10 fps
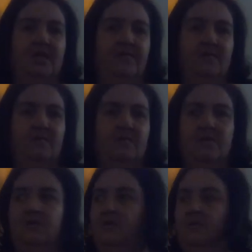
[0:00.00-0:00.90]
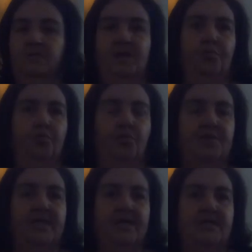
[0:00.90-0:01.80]
to even be
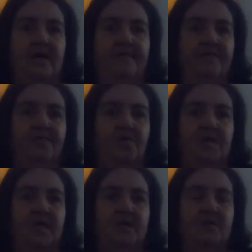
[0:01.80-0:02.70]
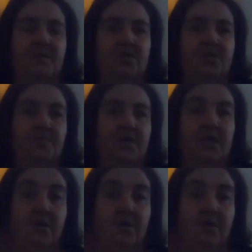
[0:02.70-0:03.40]
brought down to have the 48th dimension. But